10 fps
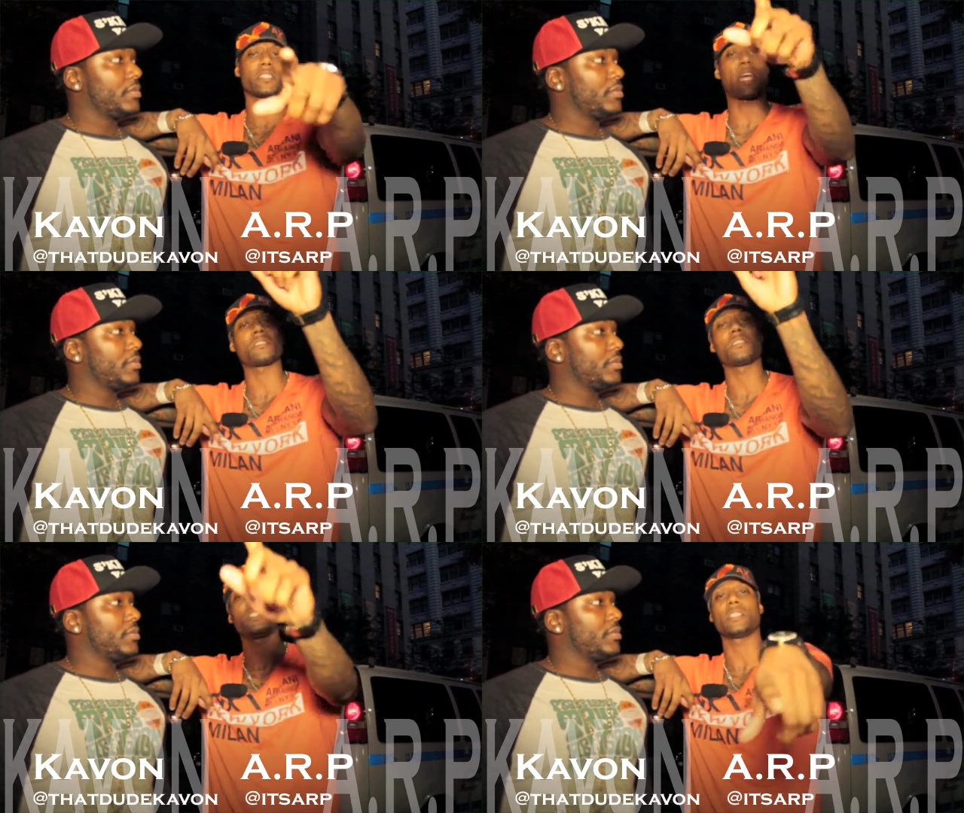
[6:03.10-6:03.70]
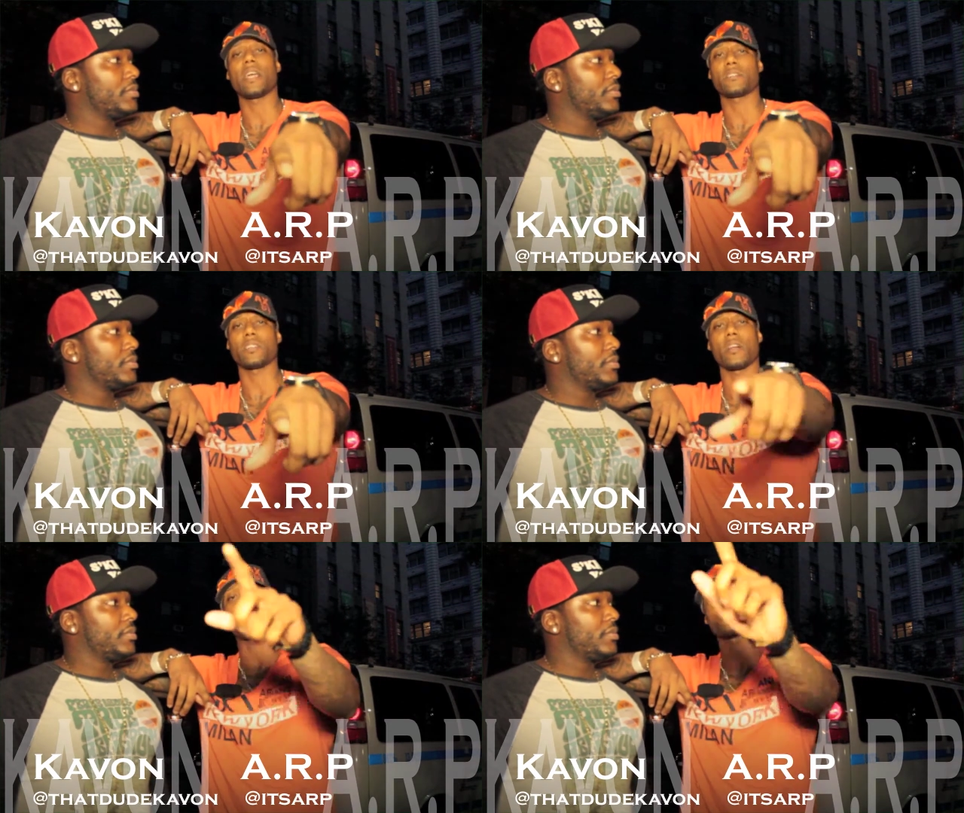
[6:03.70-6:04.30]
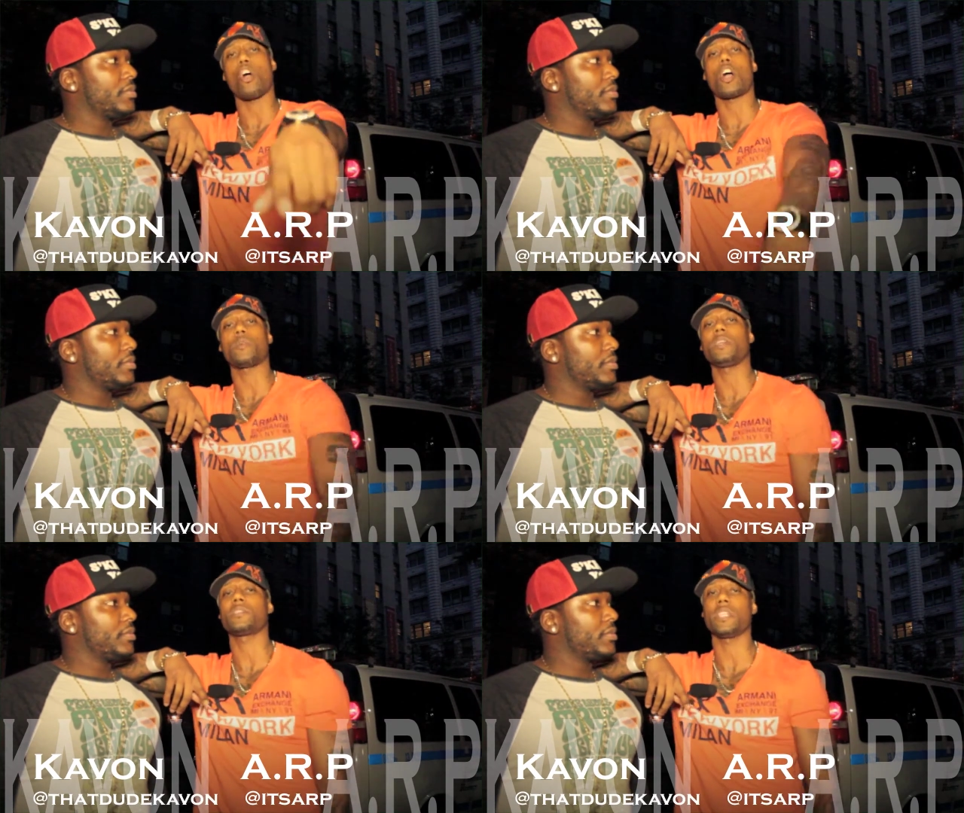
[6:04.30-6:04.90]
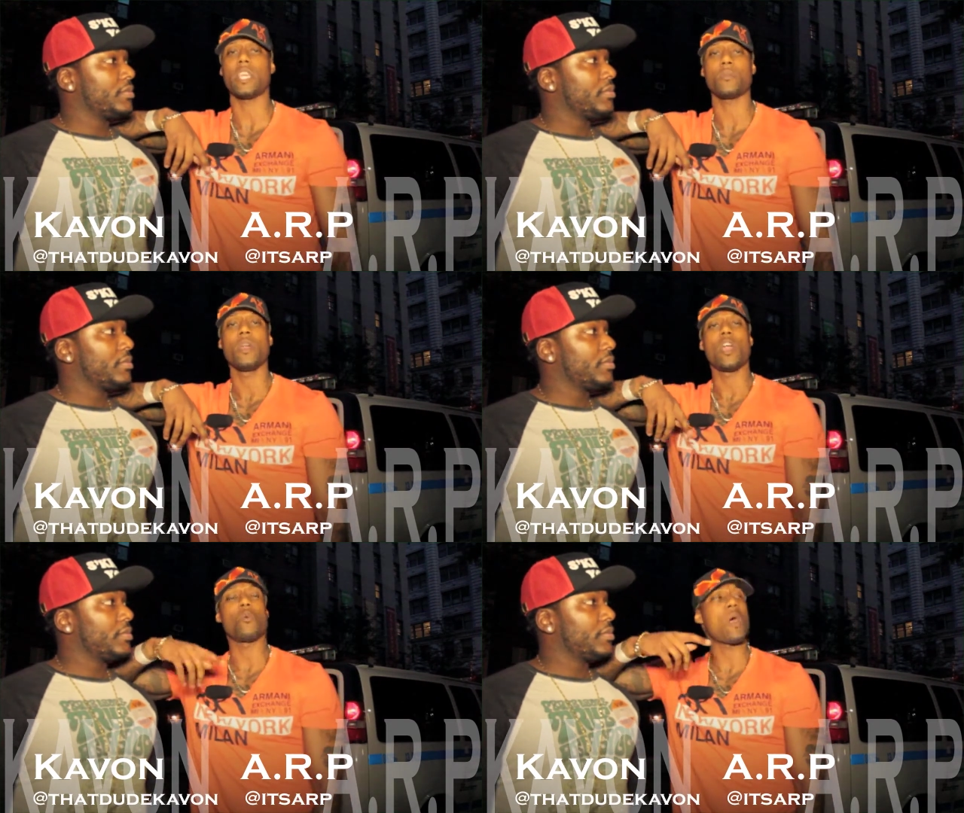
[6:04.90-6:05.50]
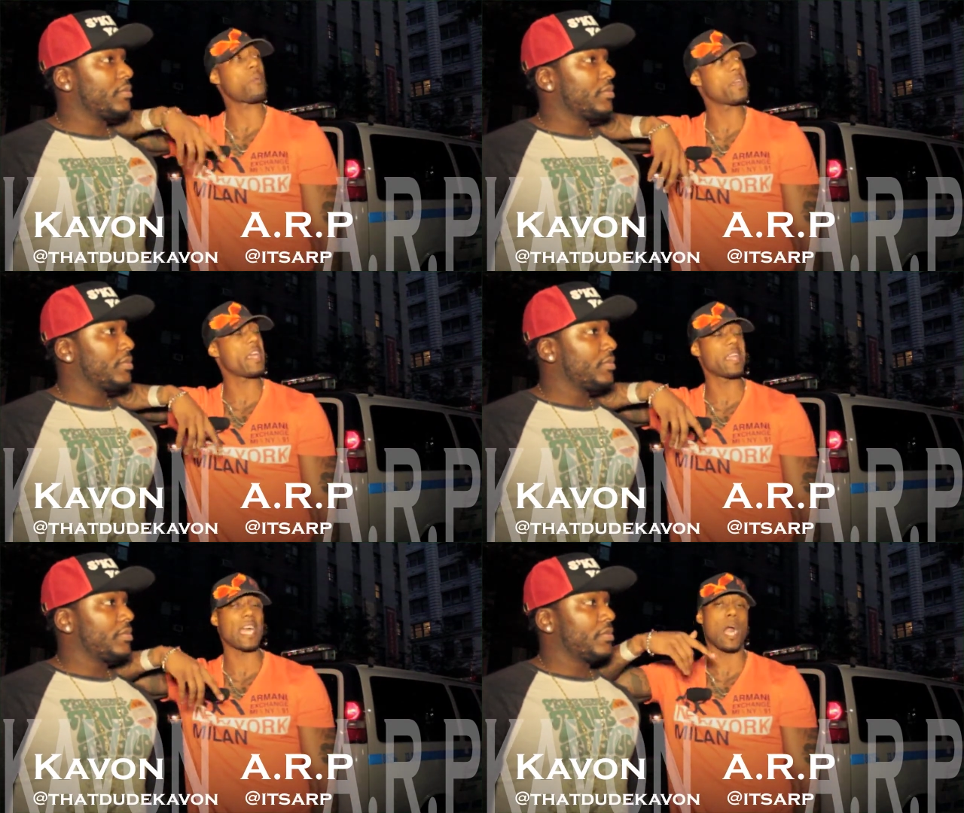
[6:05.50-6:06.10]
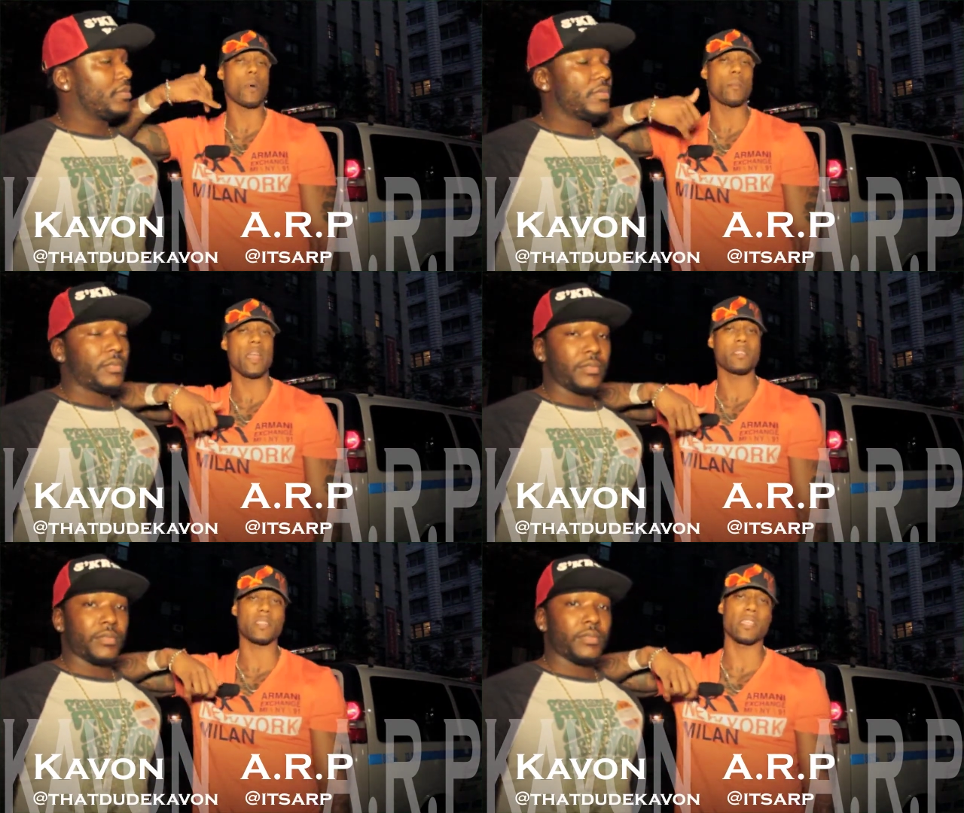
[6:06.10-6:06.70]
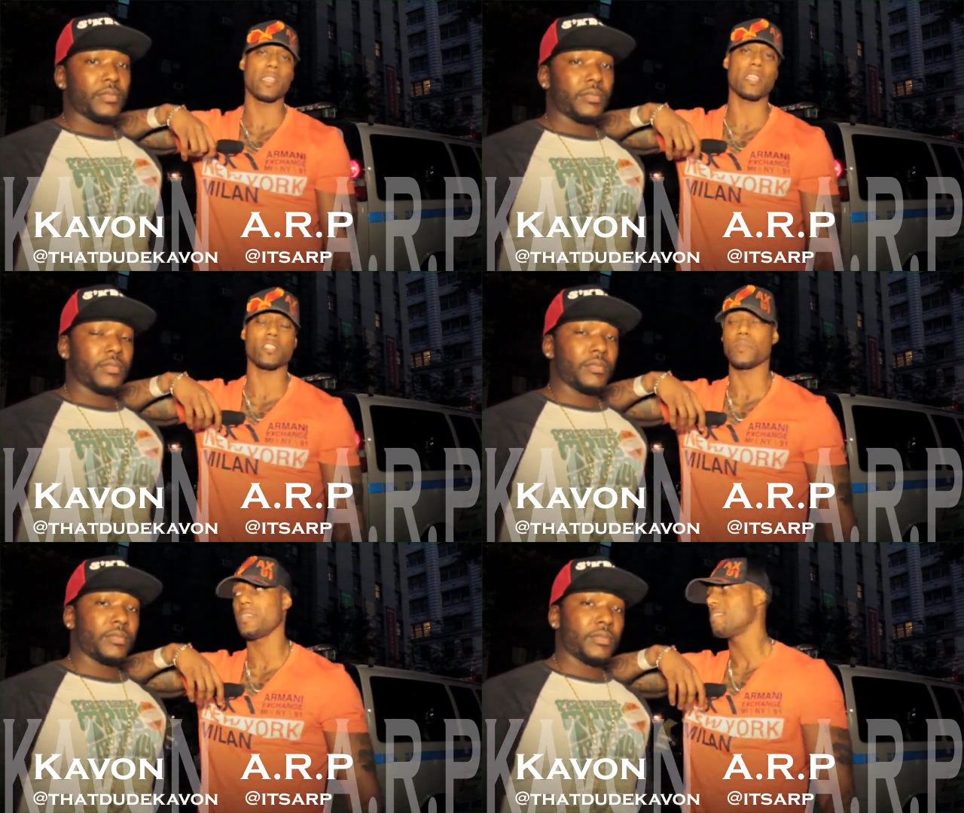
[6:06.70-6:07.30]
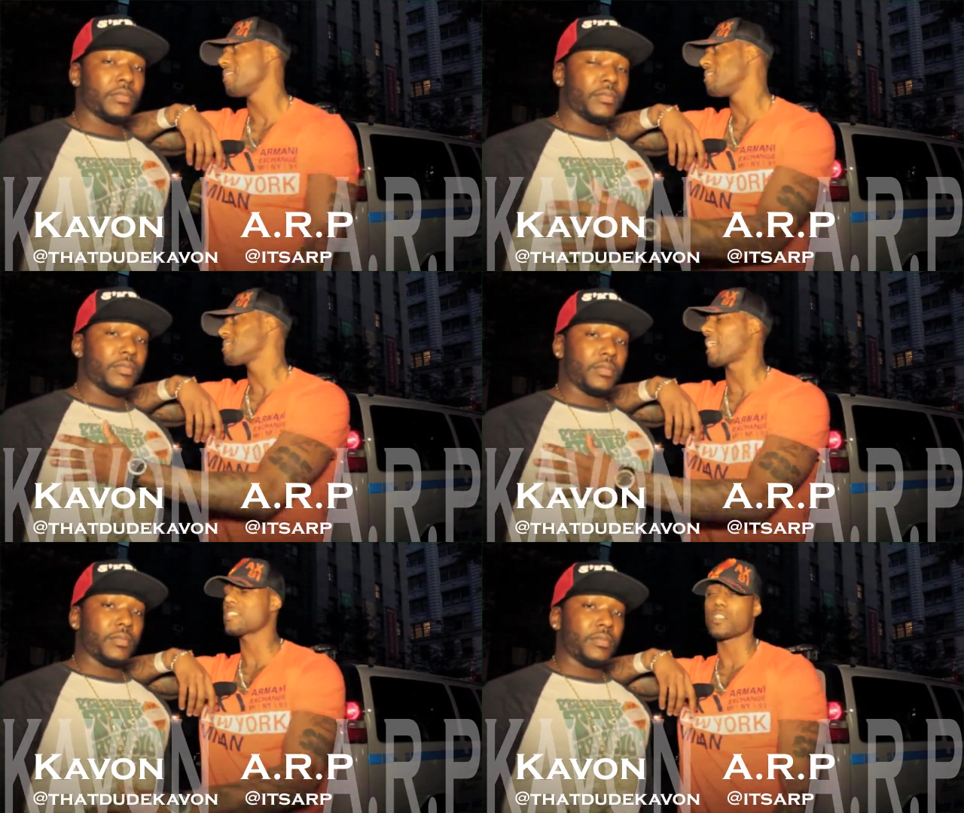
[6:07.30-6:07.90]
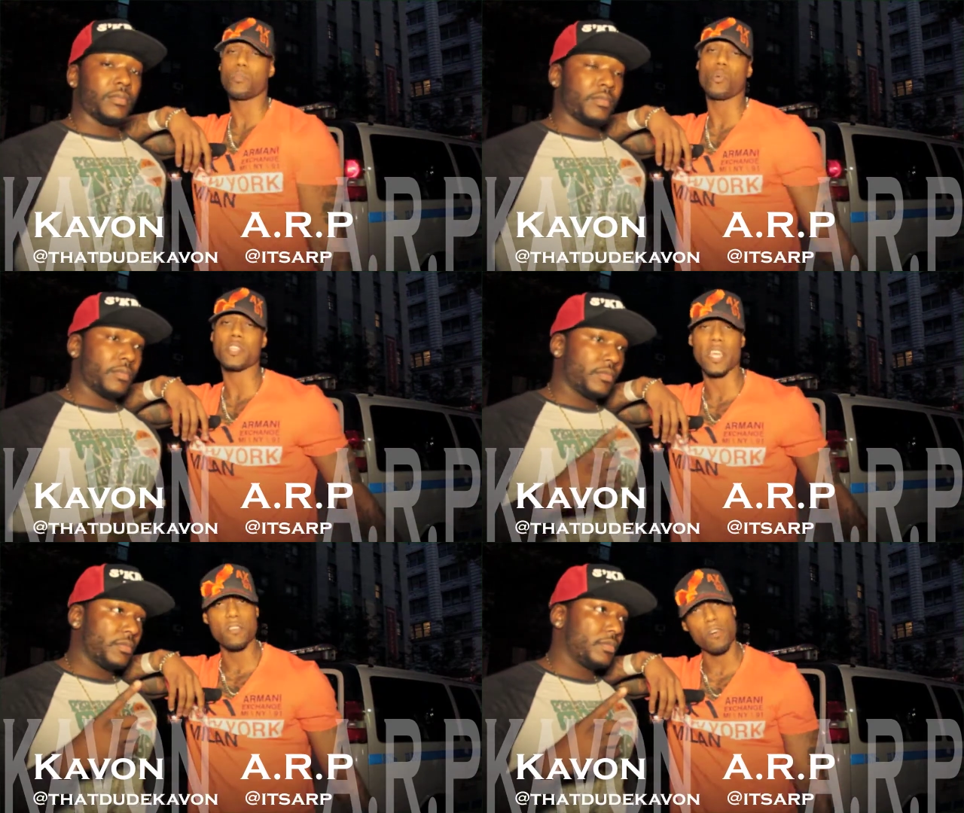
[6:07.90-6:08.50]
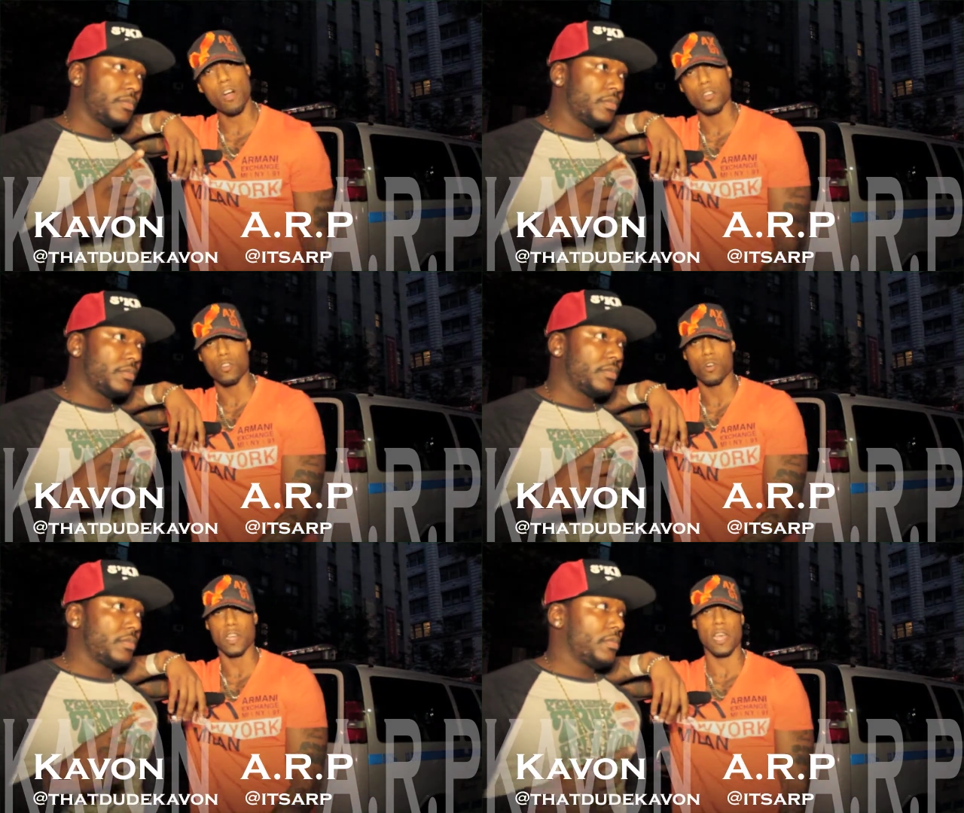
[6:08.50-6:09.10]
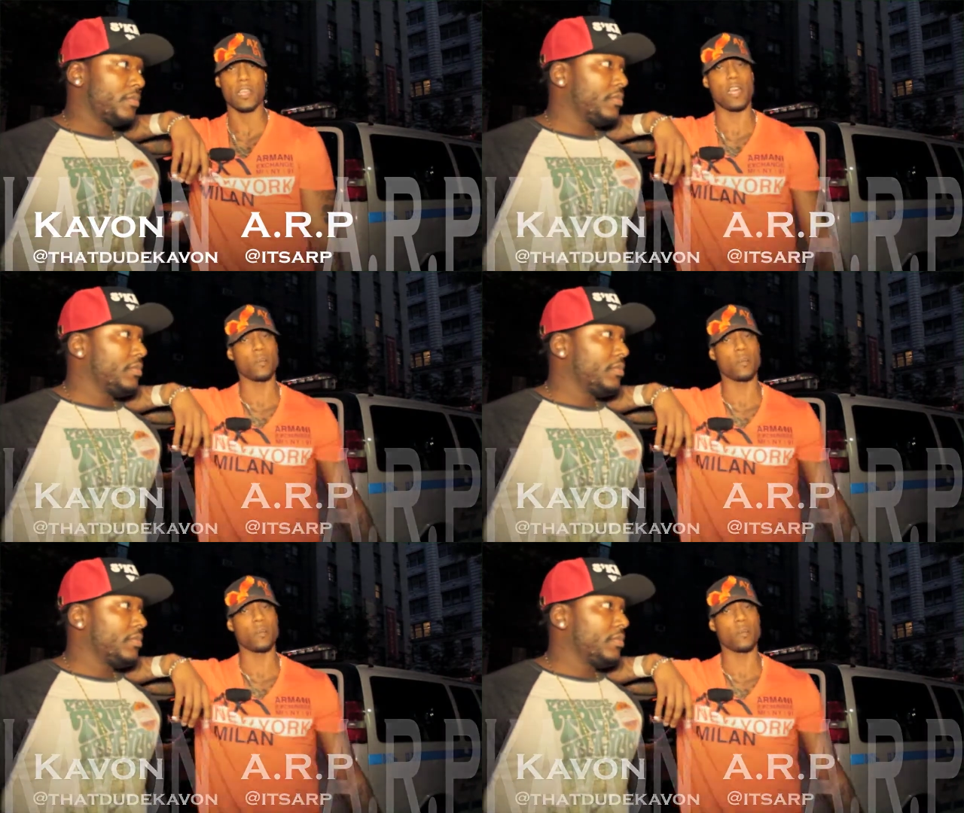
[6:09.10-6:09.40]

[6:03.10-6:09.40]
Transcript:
Speaker 1: and shout out to D J X L. That's the R B E team. And while we here, and I got my man standing next to me, shout out to the boy Kavon and all that, you know